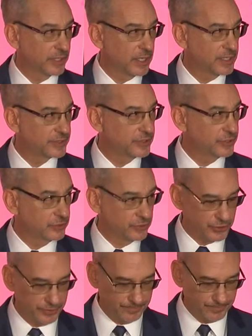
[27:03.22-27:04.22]

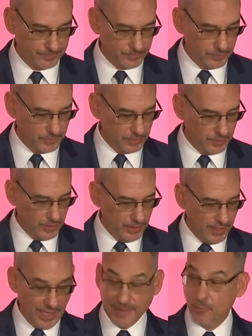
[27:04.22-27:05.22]
Constitution.
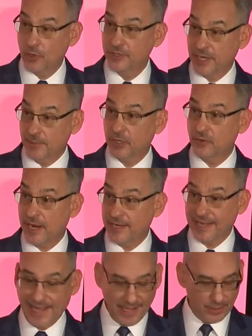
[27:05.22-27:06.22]
A more
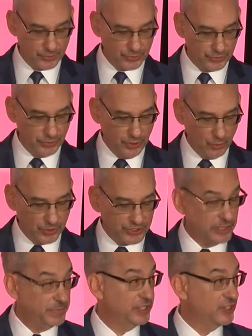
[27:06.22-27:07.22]
democratic House was
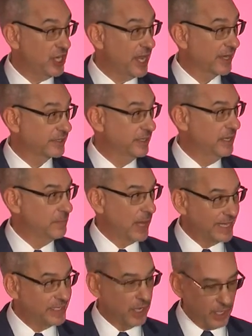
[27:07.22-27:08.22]
to be checked by
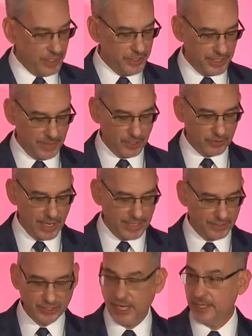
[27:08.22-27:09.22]
an
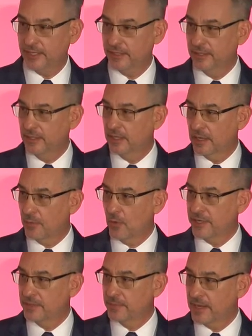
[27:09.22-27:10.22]
undemocratic Senate
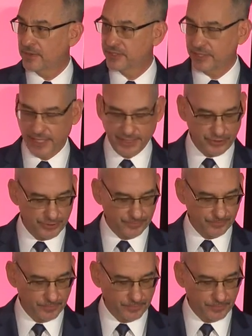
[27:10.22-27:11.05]
appointed by the states.